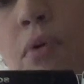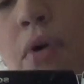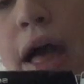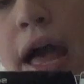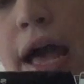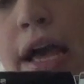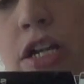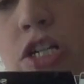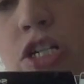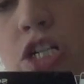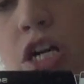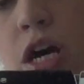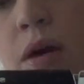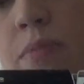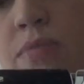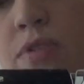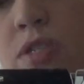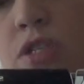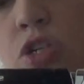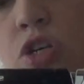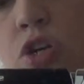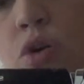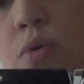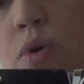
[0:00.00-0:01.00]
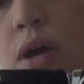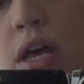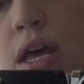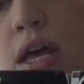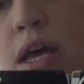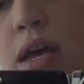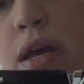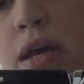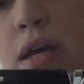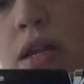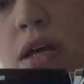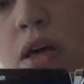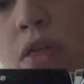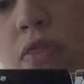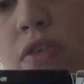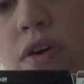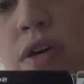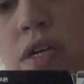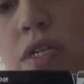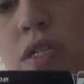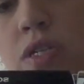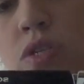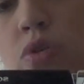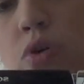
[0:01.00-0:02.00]
black jumpsuit in
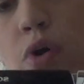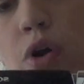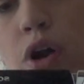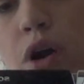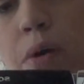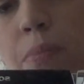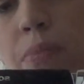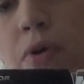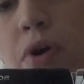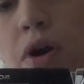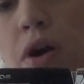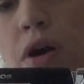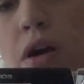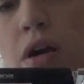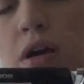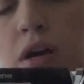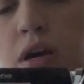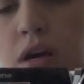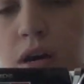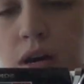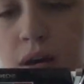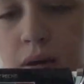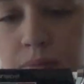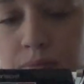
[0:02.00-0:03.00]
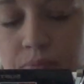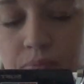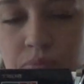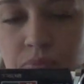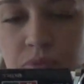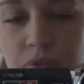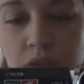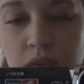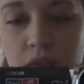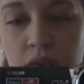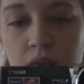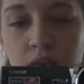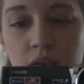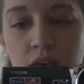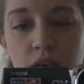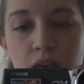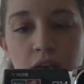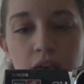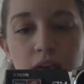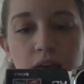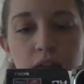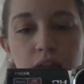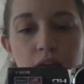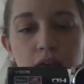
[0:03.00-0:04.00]
this lookbook.
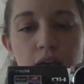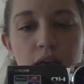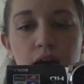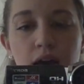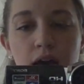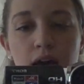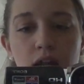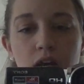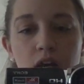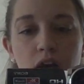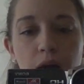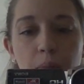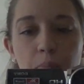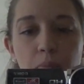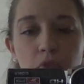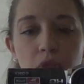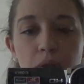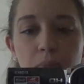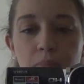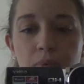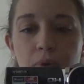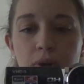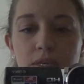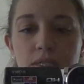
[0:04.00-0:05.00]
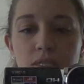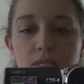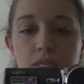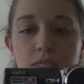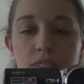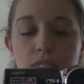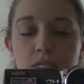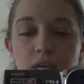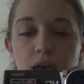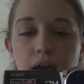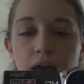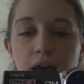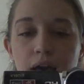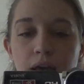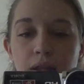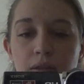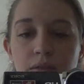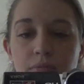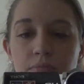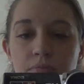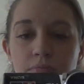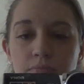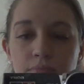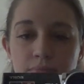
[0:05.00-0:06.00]
And I got a couple of bracelets
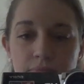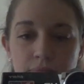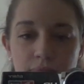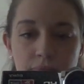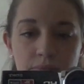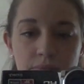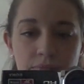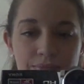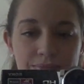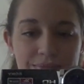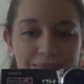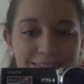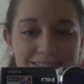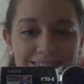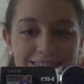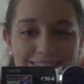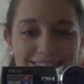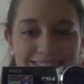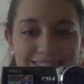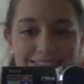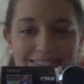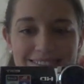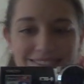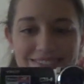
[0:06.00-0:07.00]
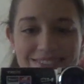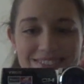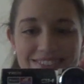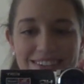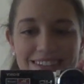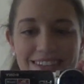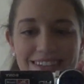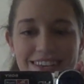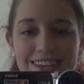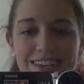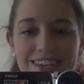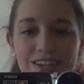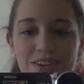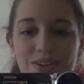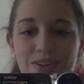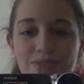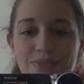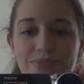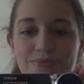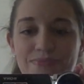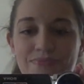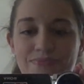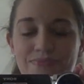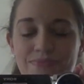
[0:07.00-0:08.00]
on. Really cute.